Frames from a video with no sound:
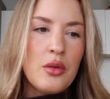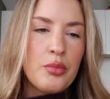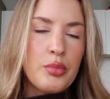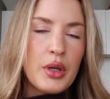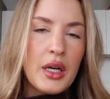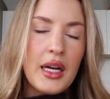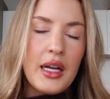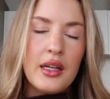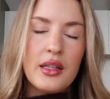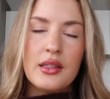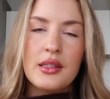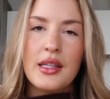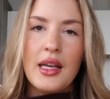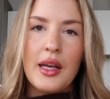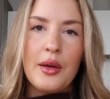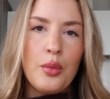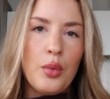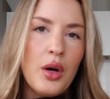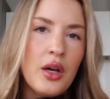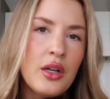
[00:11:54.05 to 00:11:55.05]
brands
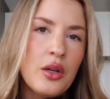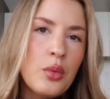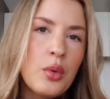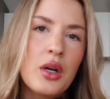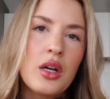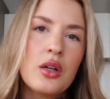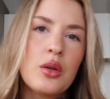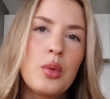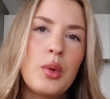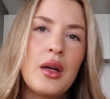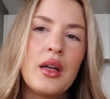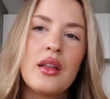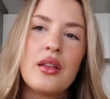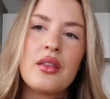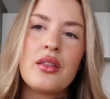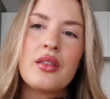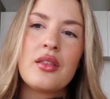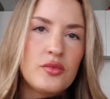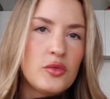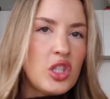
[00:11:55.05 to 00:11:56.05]
I want to work
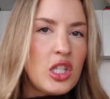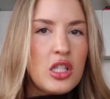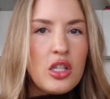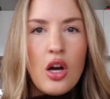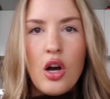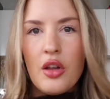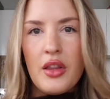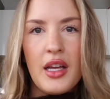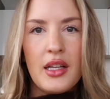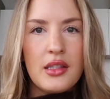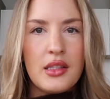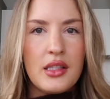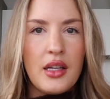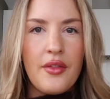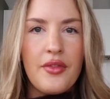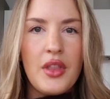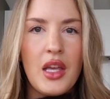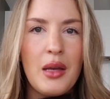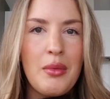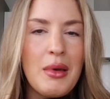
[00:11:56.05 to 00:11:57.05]
with, just all that
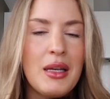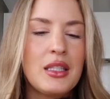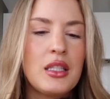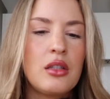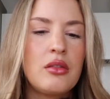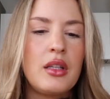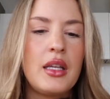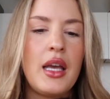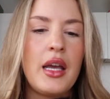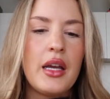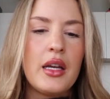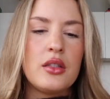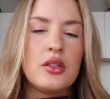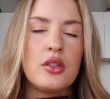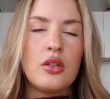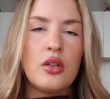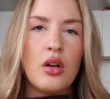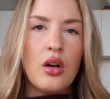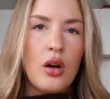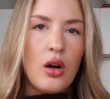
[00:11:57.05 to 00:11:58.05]
stuff. They basically
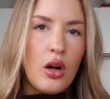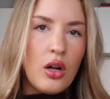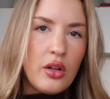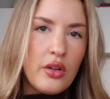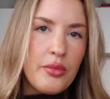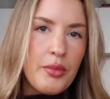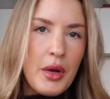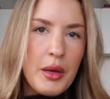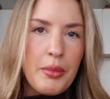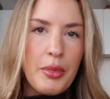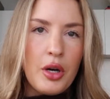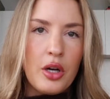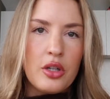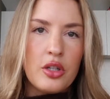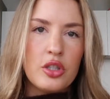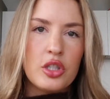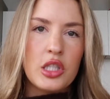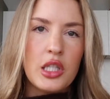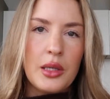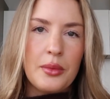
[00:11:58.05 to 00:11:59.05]
handle all of my
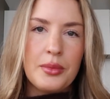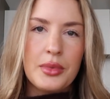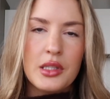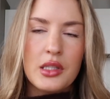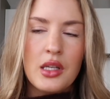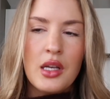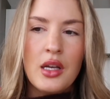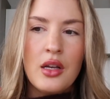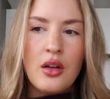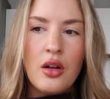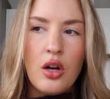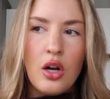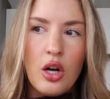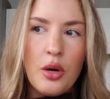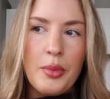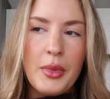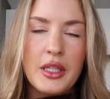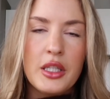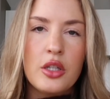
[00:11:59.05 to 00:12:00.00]
partnerships, all my